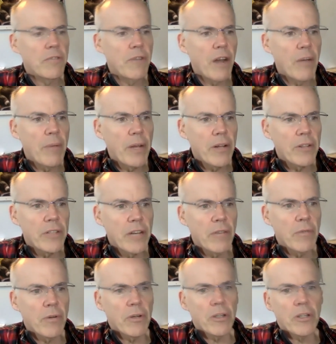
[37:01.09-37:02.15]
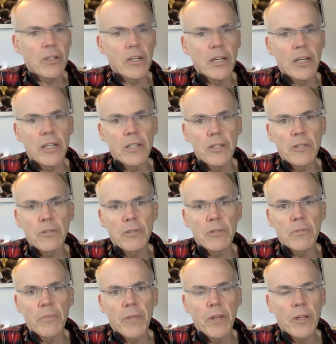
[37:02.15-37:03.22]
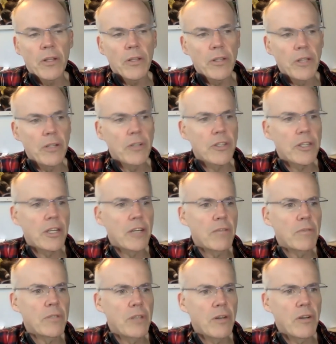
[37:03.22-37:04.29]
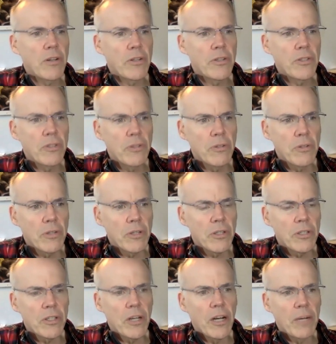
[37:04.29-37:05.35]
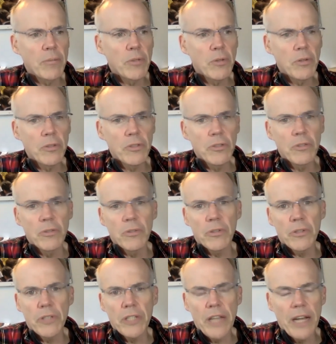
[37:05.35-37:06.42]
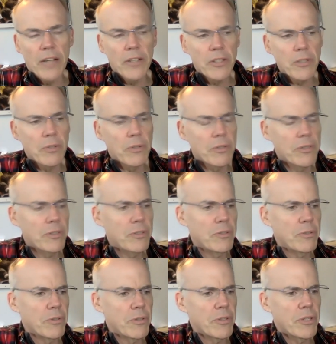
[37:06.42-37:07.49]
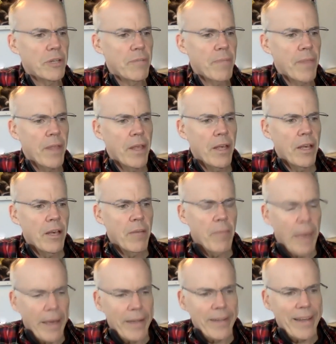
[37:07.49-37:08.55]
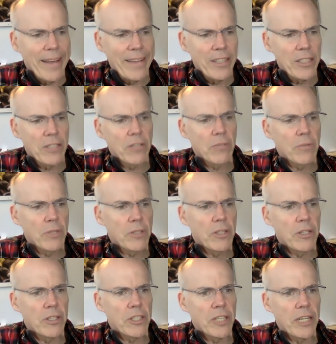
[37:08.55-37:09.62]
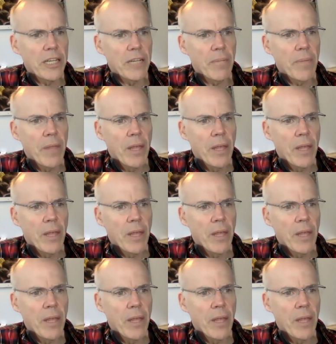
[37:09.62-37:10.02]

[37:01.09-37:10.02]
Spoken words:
Environmental Network, leaders like Winona LaDuke or Tom Goldtooth or Dallas Goldtooth. Pay attention to what they're saying.